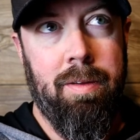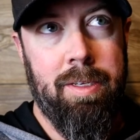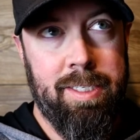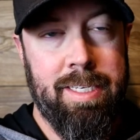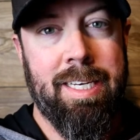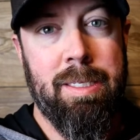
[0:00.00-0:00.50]

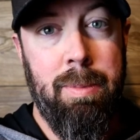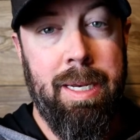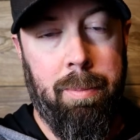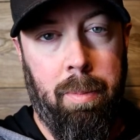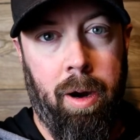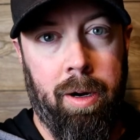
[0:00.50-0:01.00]
six
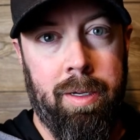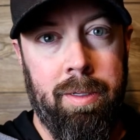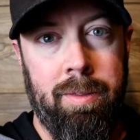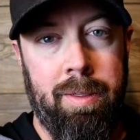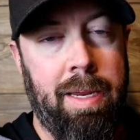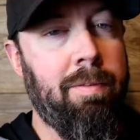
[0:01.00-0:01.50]
minute mark,
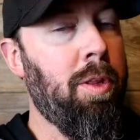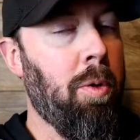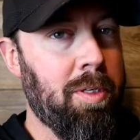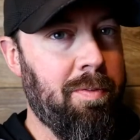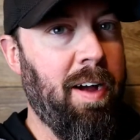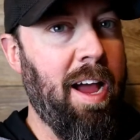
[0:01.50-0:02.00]
even though
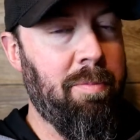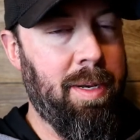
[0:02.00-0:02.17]
it's five